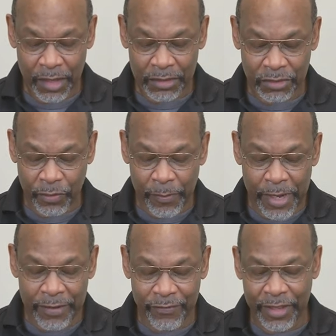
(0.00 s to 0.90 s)
So we're
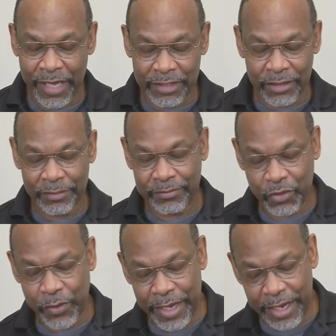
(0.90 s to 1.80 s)
waiting for that to
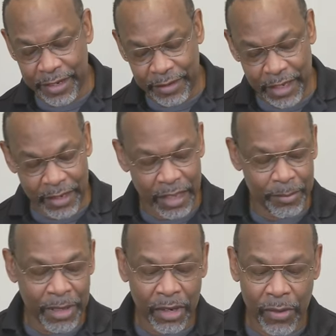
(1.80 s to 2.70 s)
go ahead and, and, and
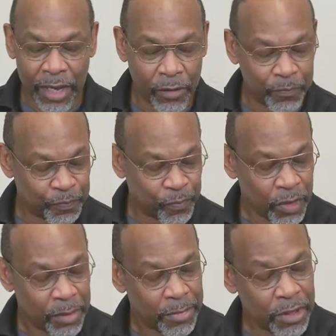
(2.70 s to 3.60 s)
mellow out.
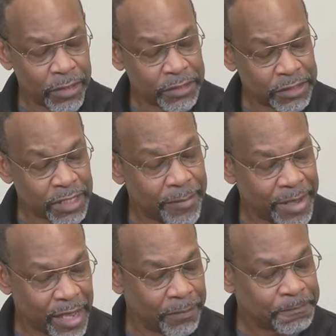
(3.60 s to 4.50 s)
But no, this is
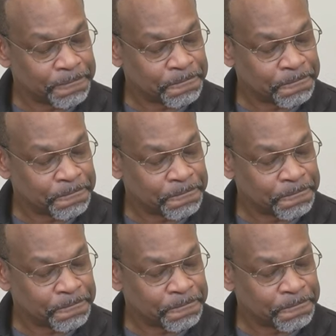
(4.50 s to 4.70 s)
bad.